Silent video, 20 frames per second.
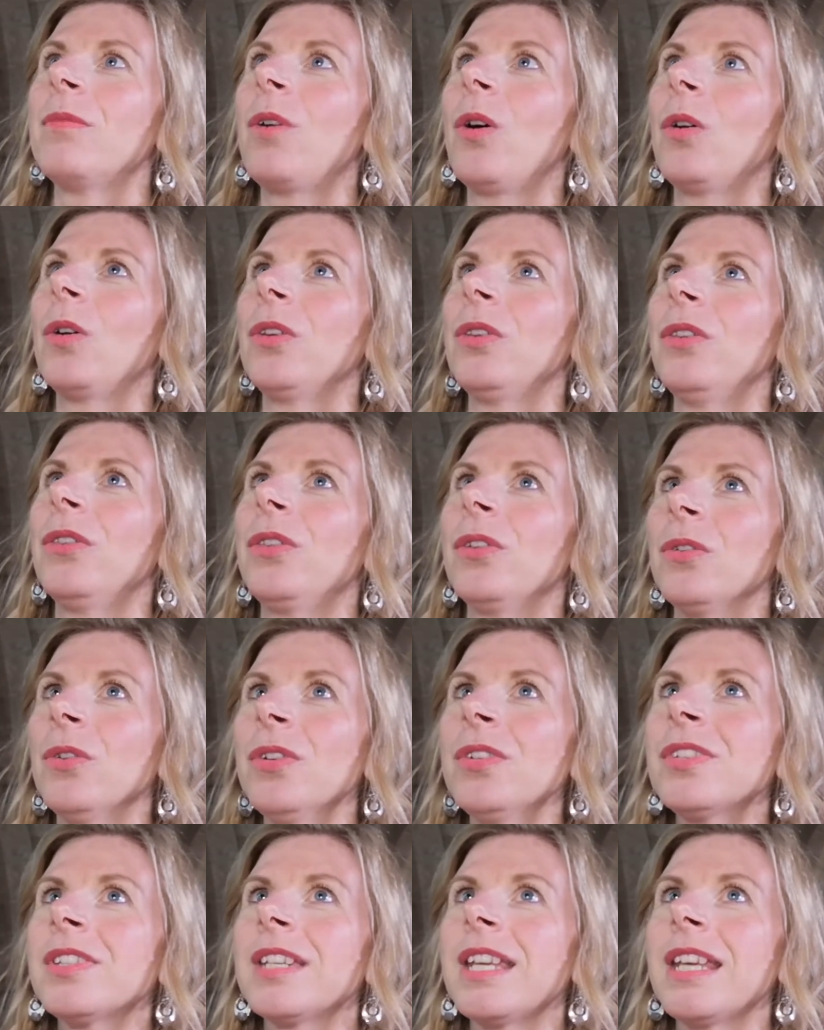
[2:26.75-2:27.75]
on
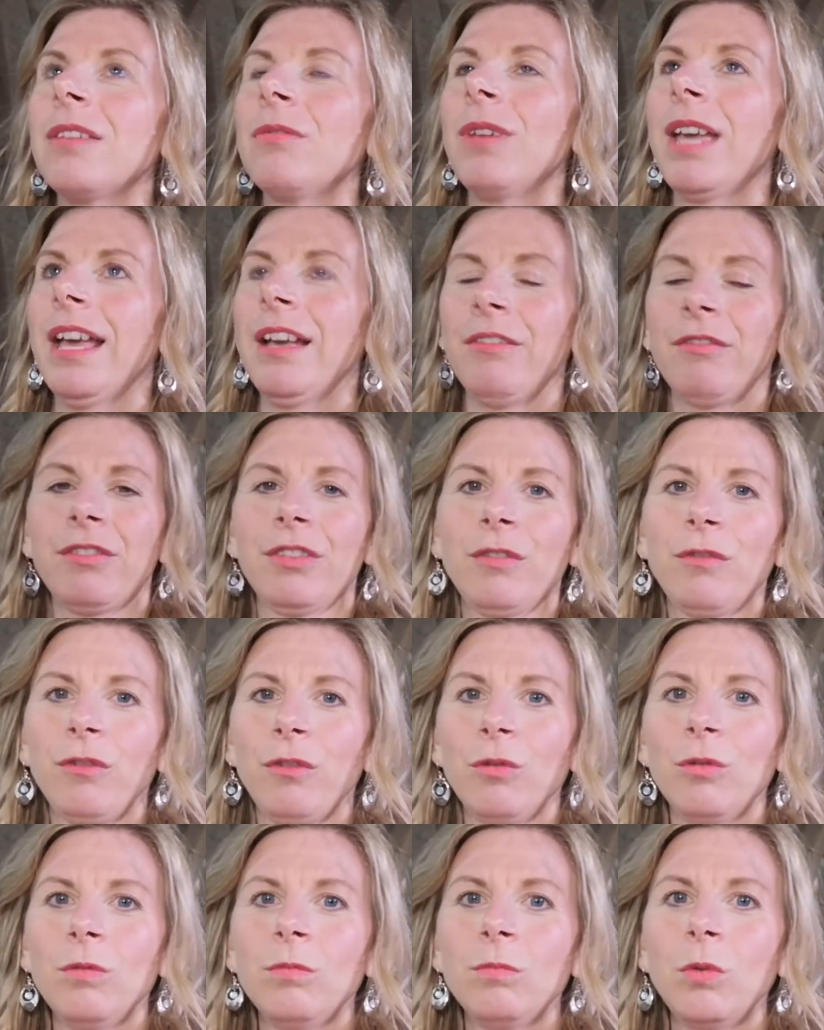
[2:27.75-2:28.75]
Thursday, we have the
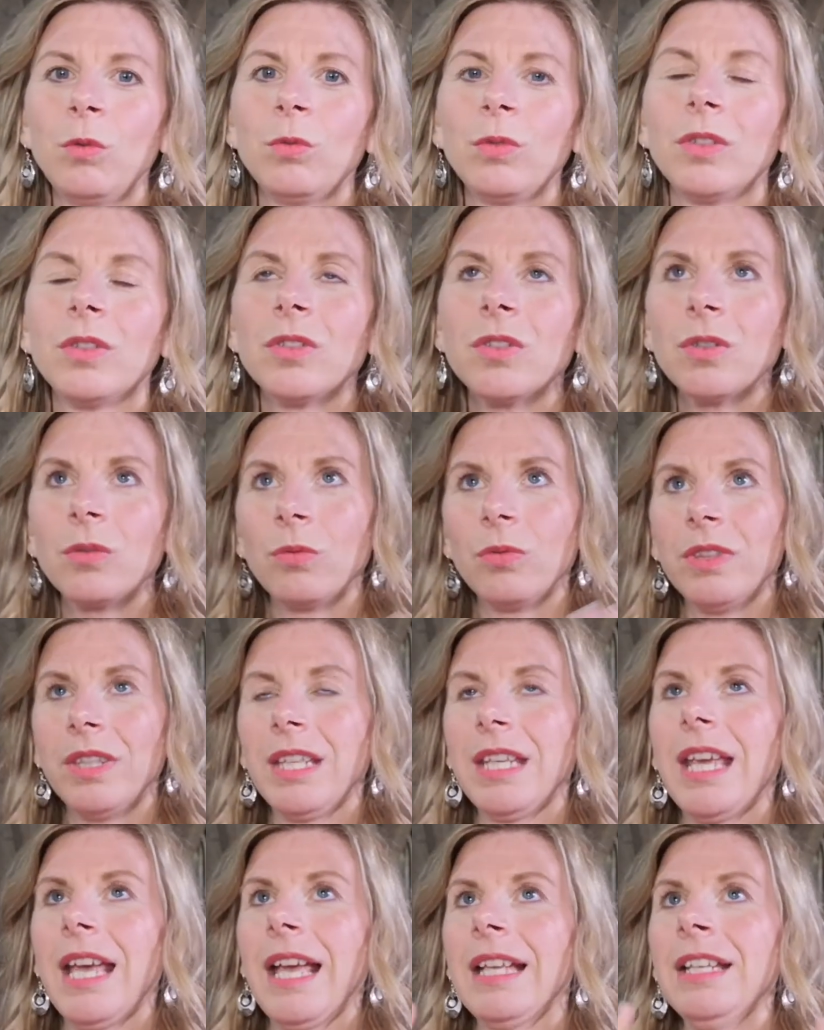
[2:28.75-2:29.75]
full moon. So
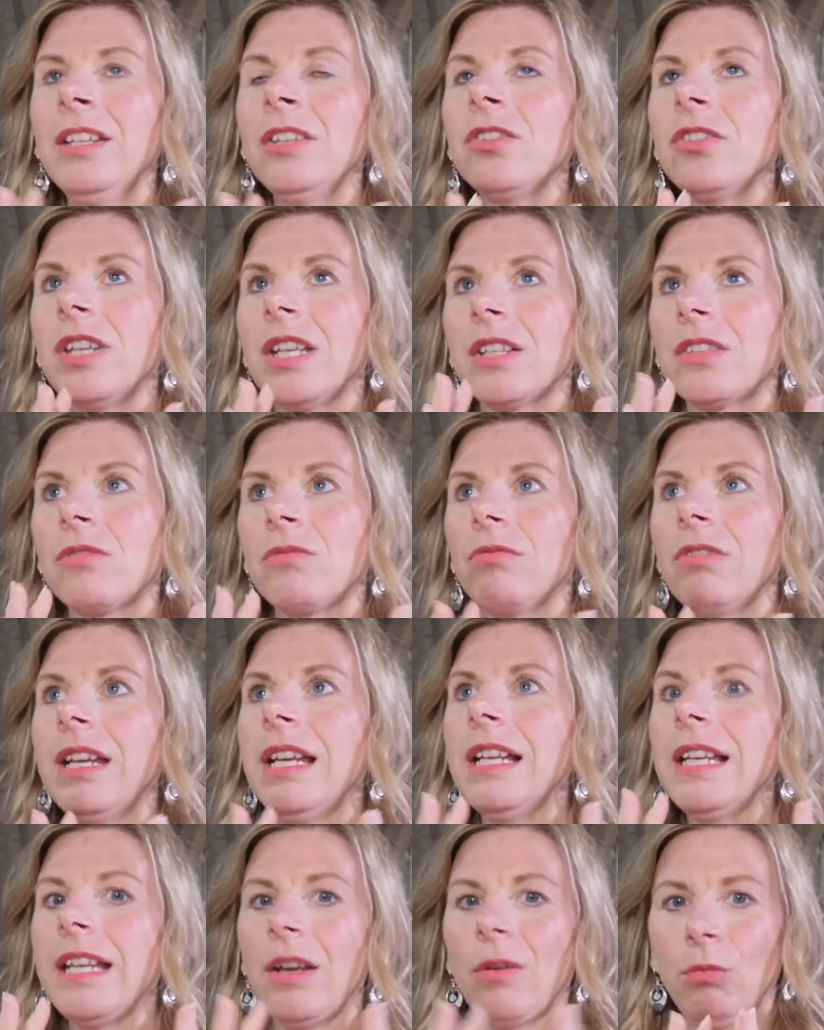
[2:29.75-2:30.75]
the energy is
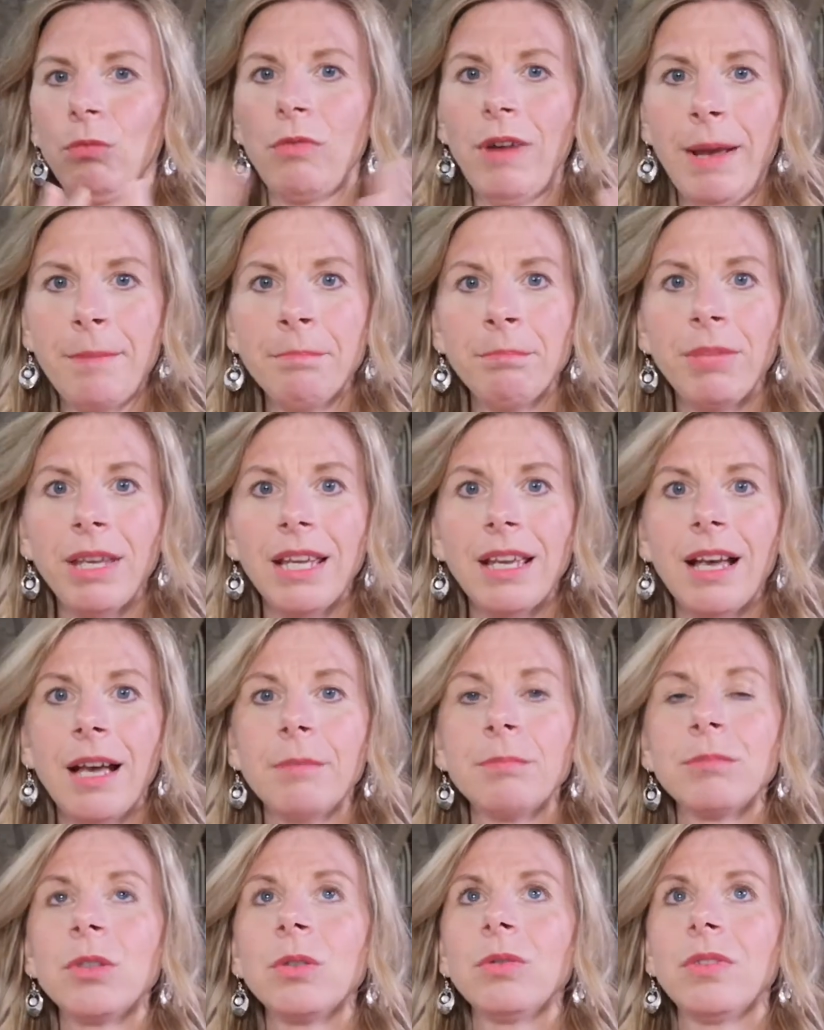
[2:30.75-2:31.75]
really ramping
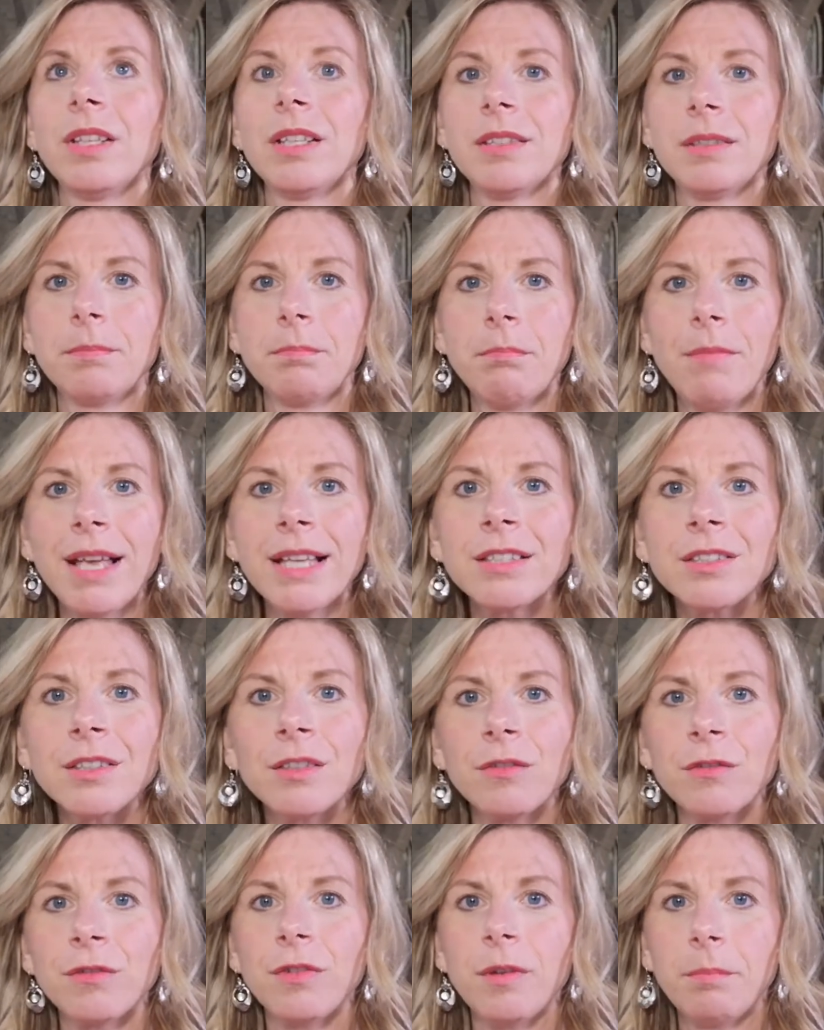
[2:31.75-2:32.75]
up to this
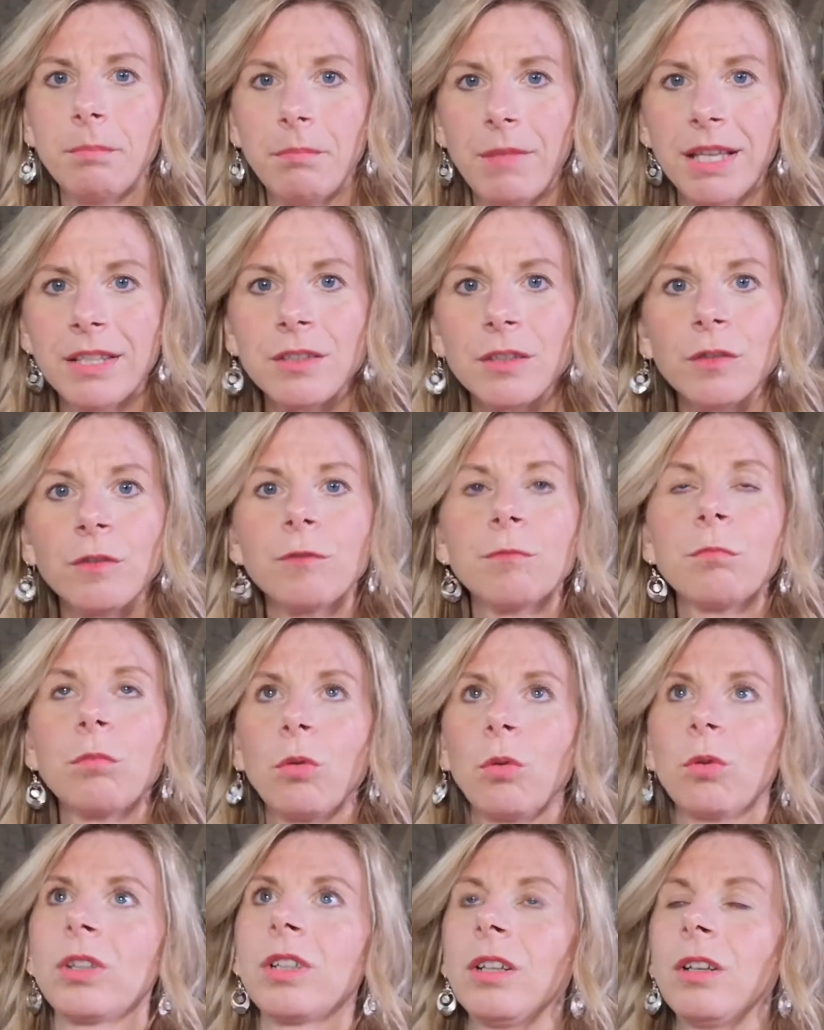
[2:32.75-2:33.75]
massive
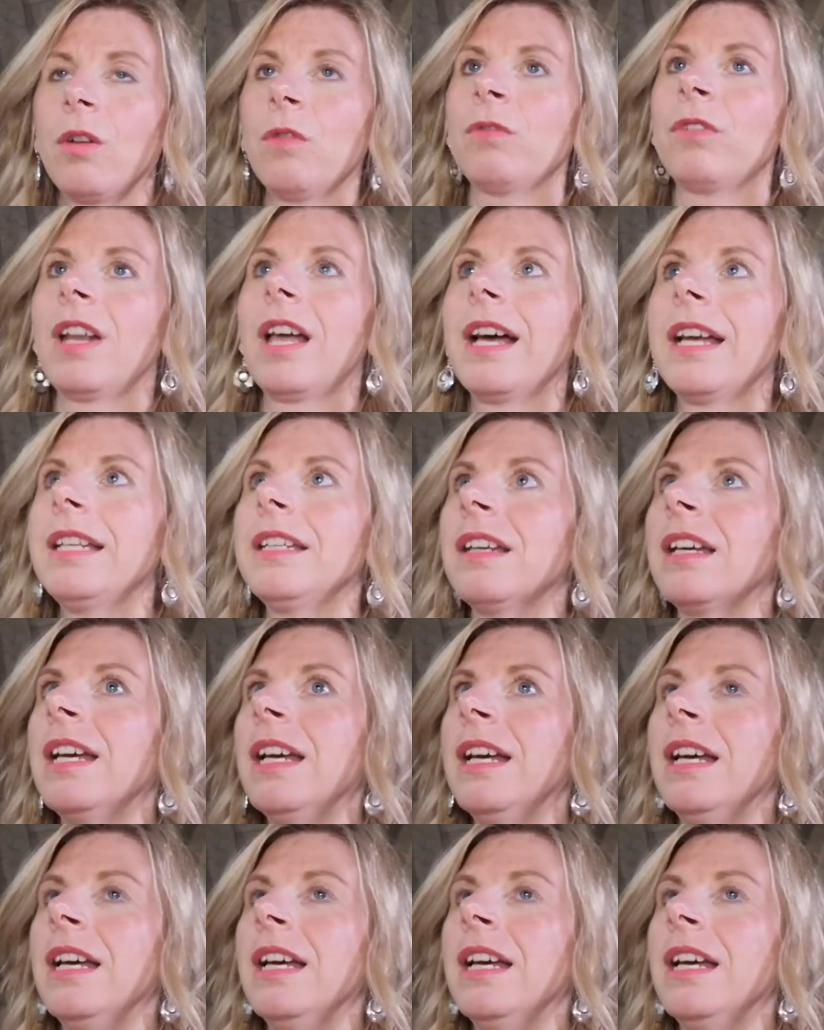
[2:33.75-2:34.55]
portal of light.